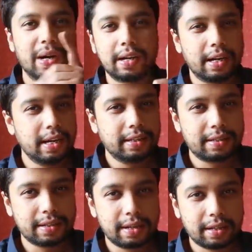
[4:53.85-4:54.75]
But earlier
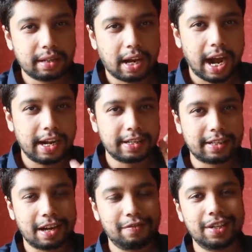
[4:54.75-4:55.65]
this year, I
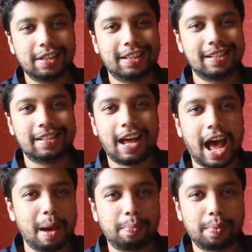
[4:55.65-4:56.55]
discovered this
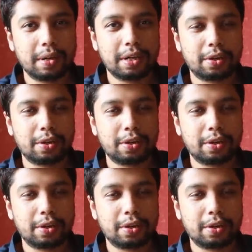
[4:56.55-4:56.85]
app